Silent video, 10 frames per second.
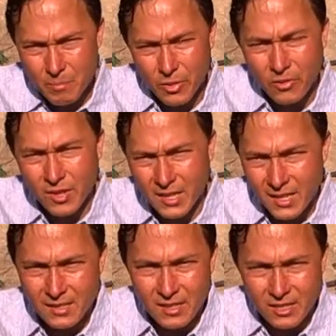But they're the
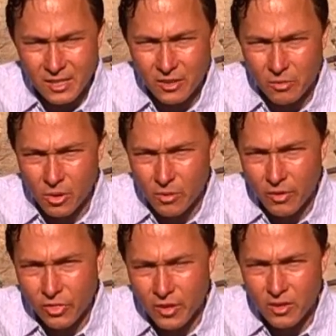easiest thing to grow
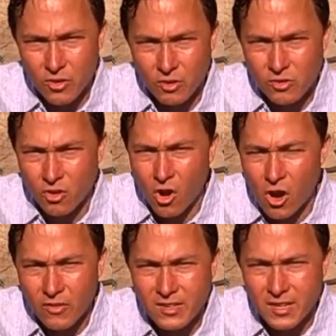and the thing that you could start
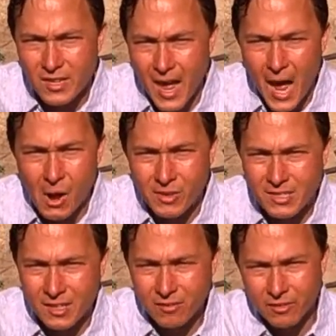harvesting now
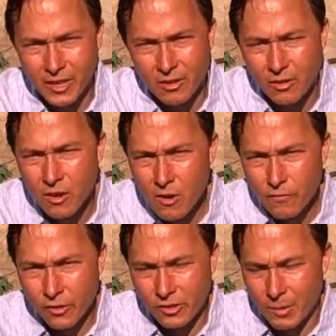instead of later.
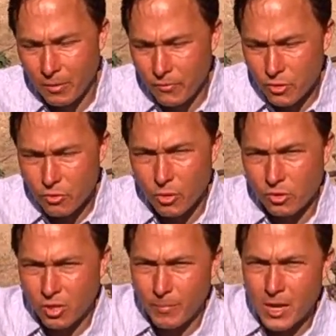For example, if you
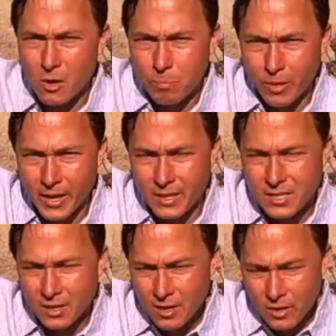grow a tomato
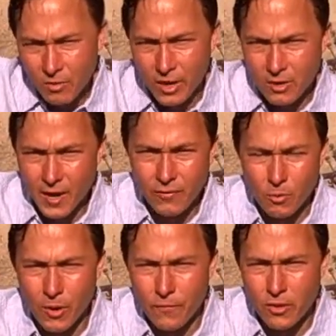plant, right, you have
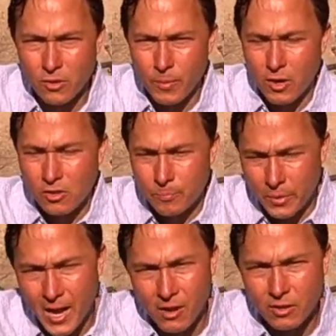to wait for the tomatoes to
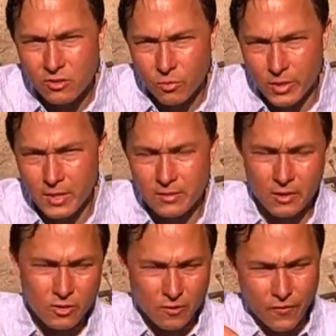put out its
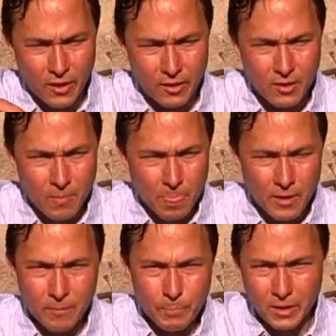greens, then you could finally,
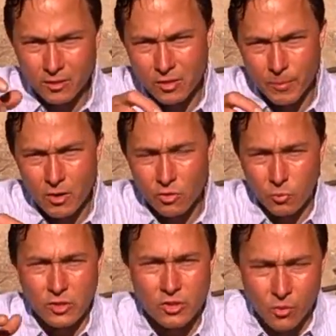you pick the
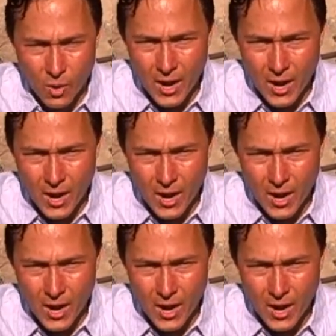tomatoes once they're